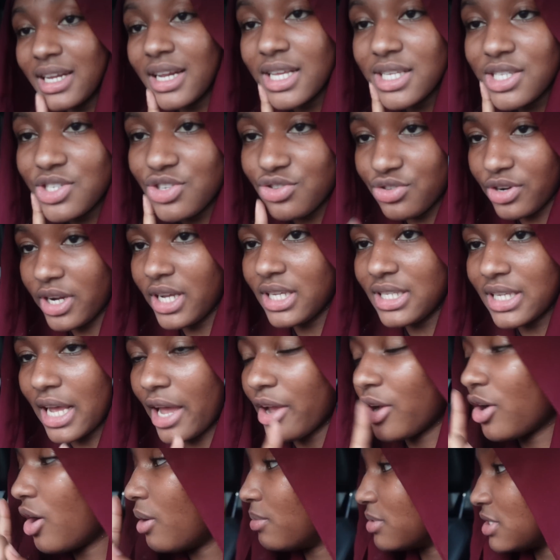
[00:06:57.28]
days straight, I
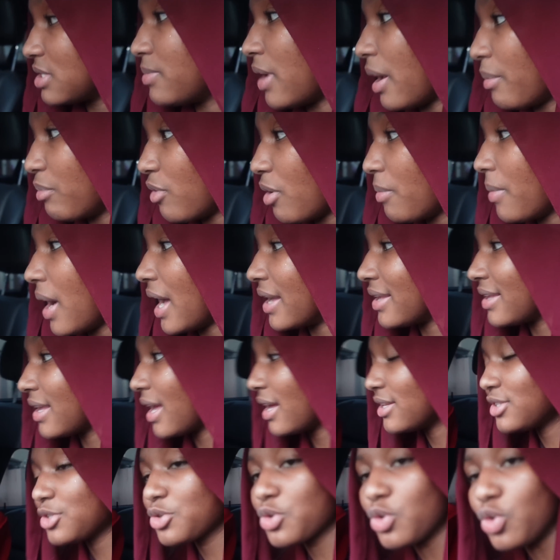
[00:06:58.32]
come to my mom and
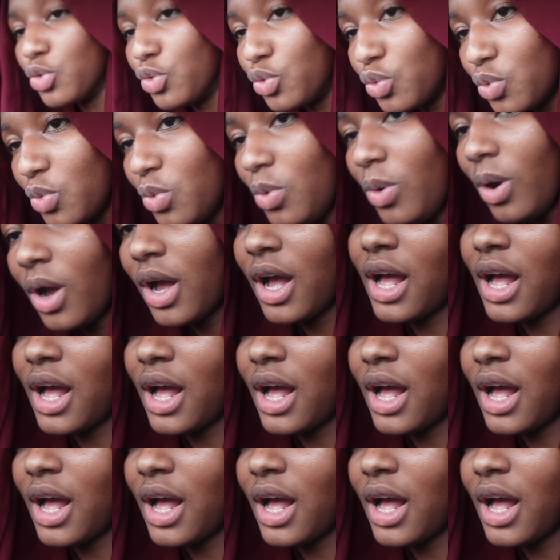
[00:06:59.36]
get kunu